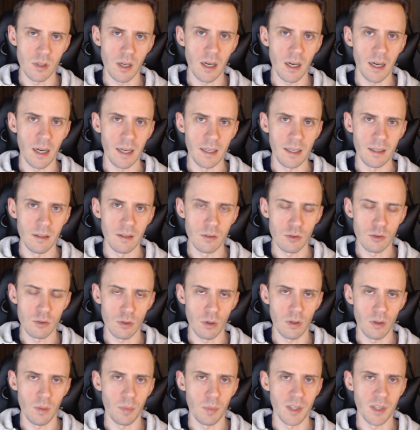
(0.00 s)
I saw
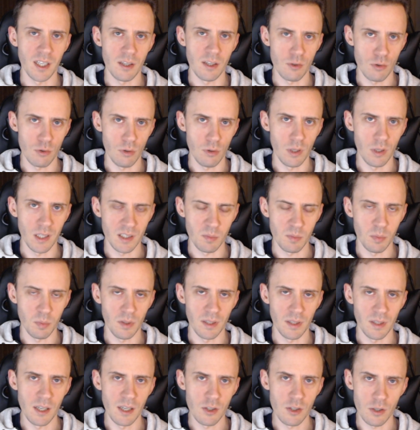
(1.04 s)
the potential
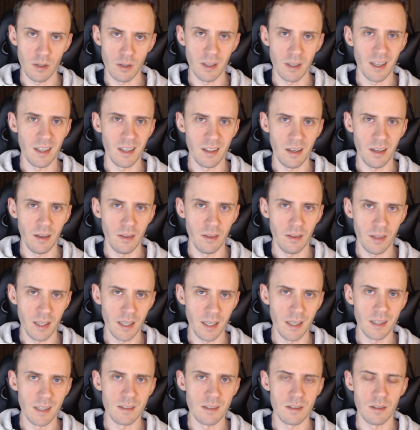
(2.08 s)
explanation, and I
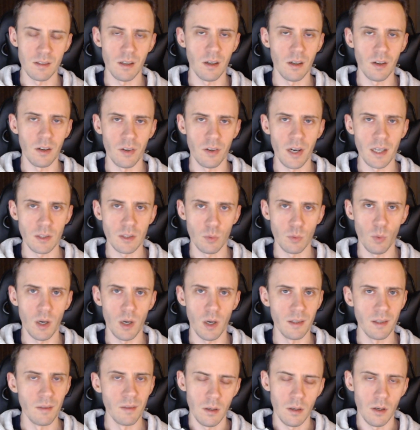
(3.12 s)
think it's the correct
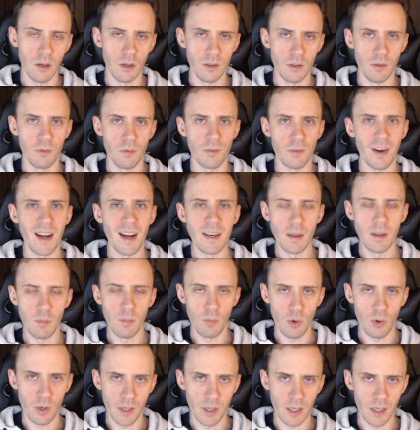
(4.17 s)
one. On the Friday
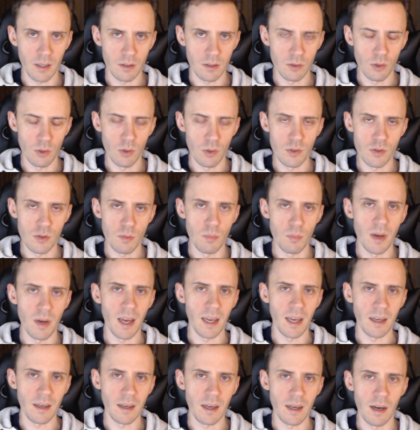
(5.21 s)
morning, Deutsche
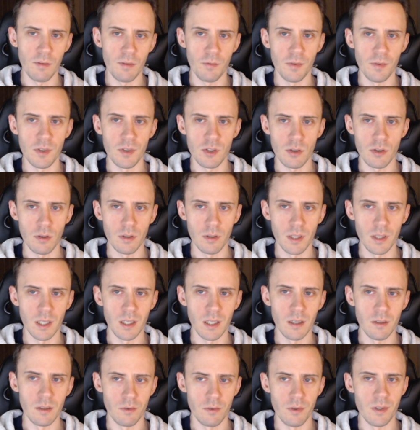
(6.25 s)
Bank officially
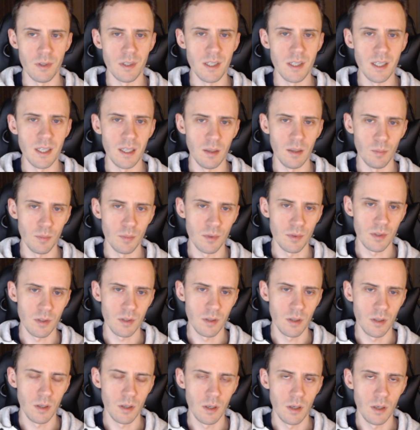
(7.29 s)
redeemed
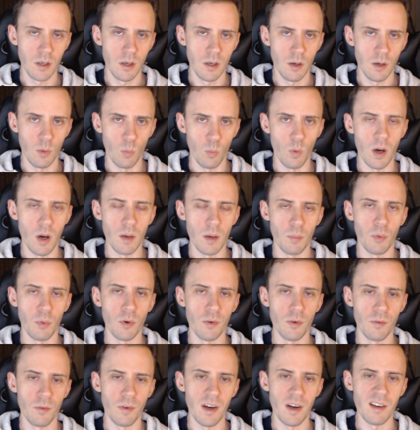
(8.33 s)

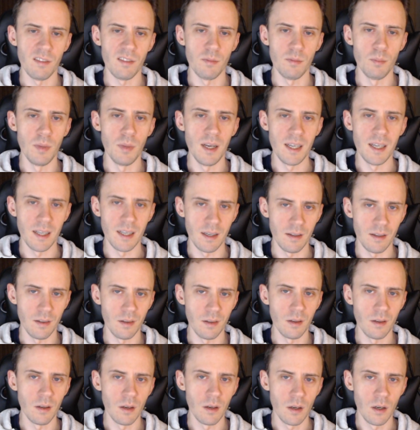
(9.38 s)
1.5
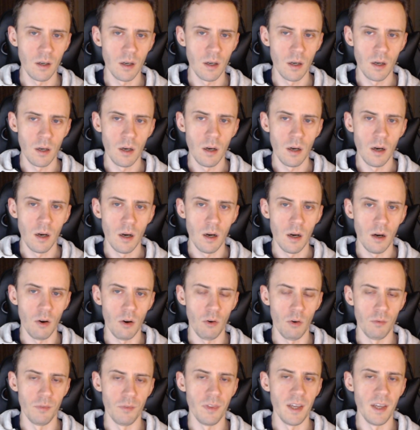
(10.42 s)
billion
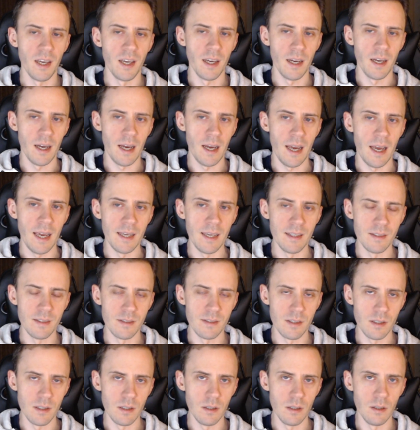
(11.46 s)
of their
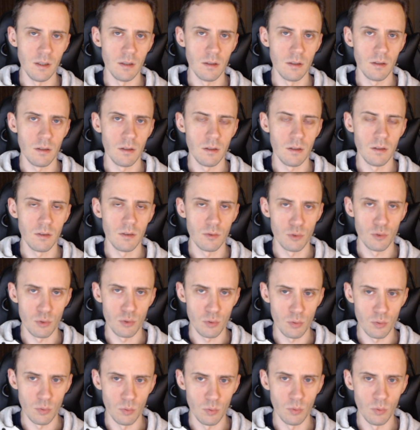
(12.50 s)

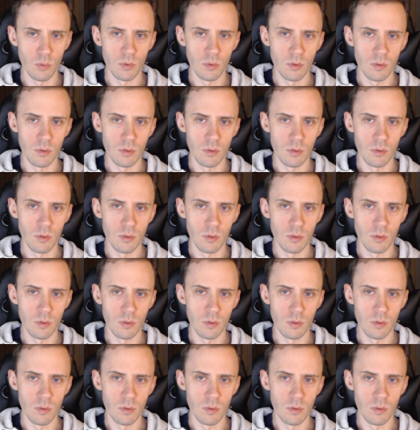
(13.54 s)
AT2,